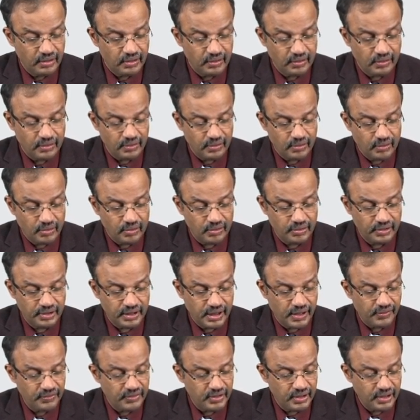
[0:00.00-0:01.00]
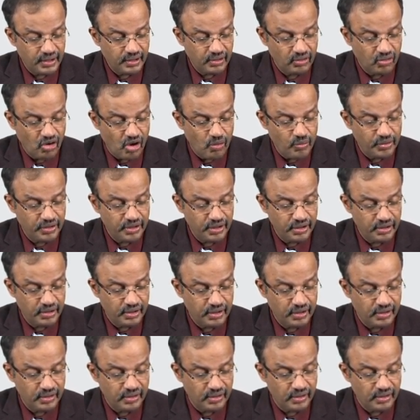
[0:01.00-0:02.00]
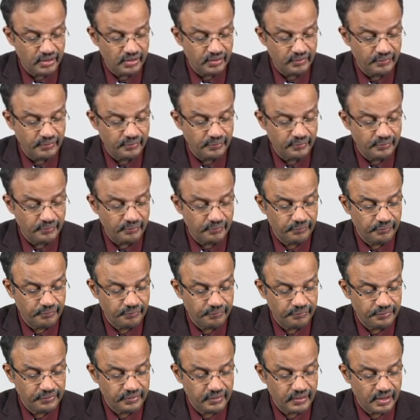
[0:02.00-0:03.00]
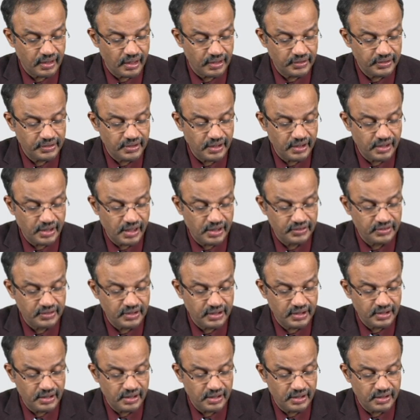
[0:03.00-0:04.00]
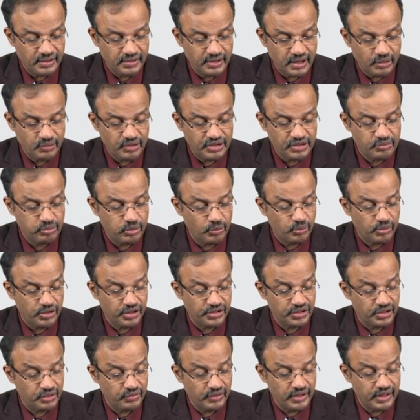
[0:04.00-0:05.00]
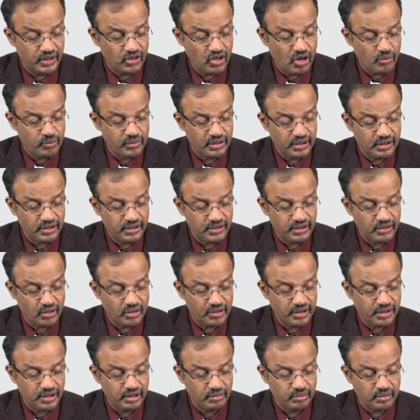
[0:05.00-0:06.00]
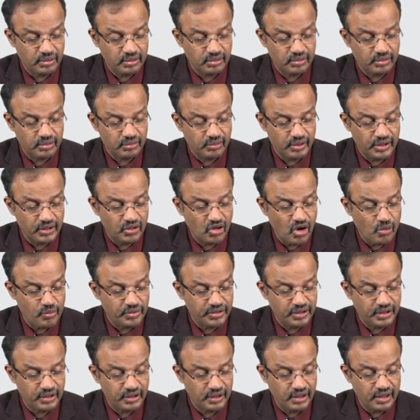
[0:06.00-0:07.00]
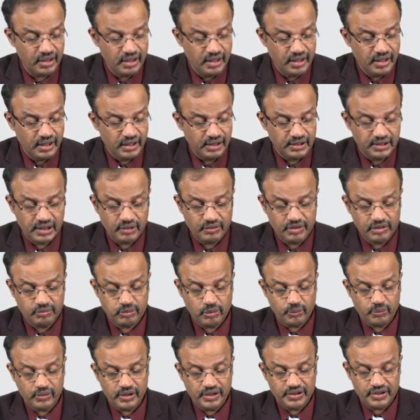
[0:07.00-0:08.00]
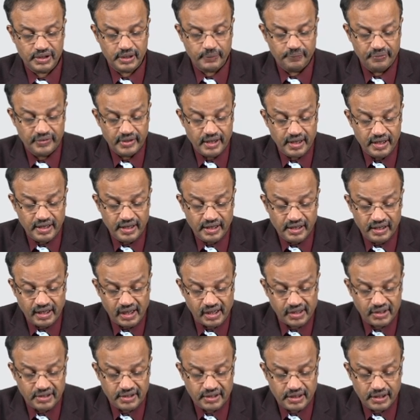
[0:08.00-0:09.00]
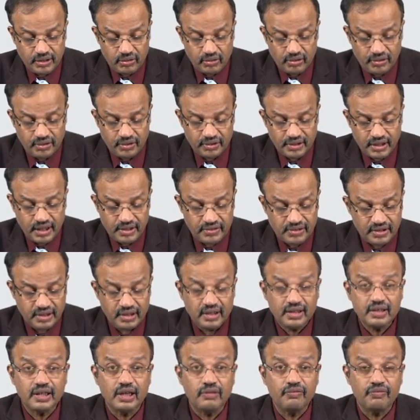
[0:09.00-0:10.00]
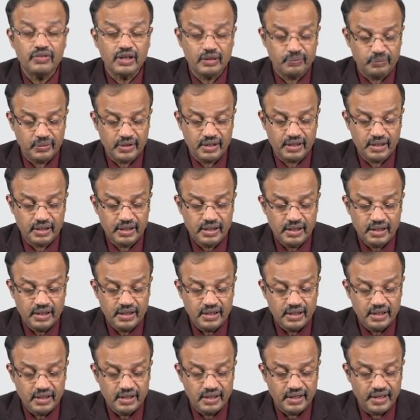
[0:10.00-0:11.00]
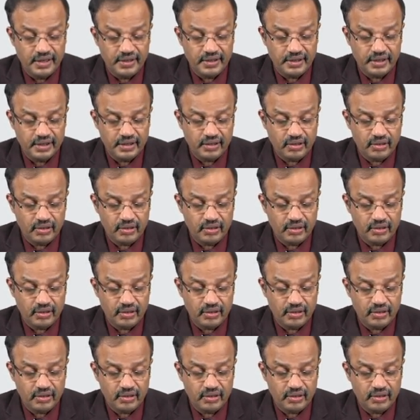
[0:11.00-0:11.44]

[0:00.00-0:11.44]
colon cancer, common in Ashkenazi Jewish population, very common in non-hereditary, very common in the Jewish population. Hereditary colon cancer are FAP and hereditary